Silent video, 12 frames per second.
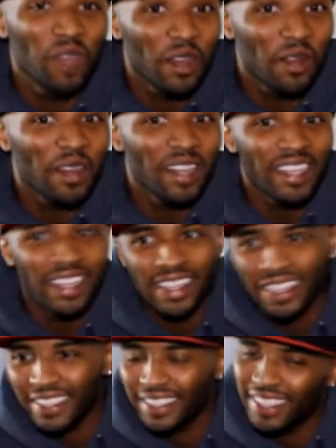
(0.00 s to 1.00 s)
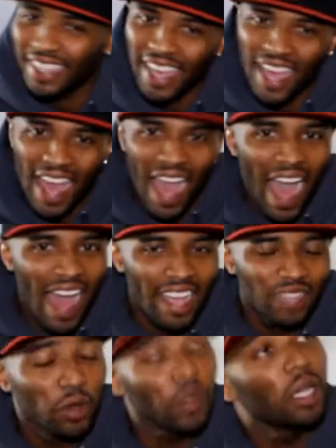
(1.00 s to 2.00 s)
very
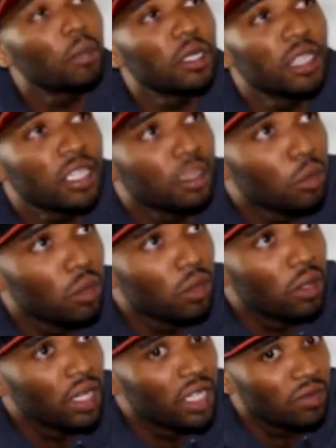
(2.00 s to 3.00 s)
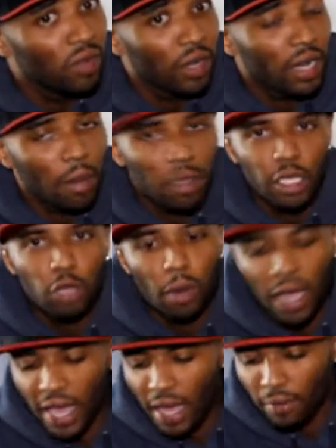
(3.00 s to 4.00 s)
unpredictable. It's very. I mean, you
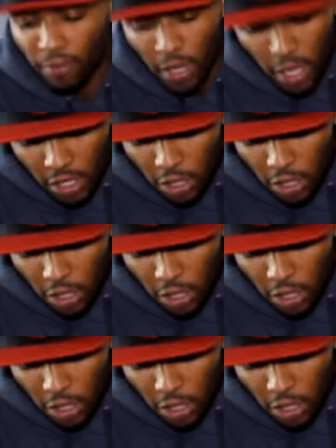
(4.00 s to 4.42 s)
might have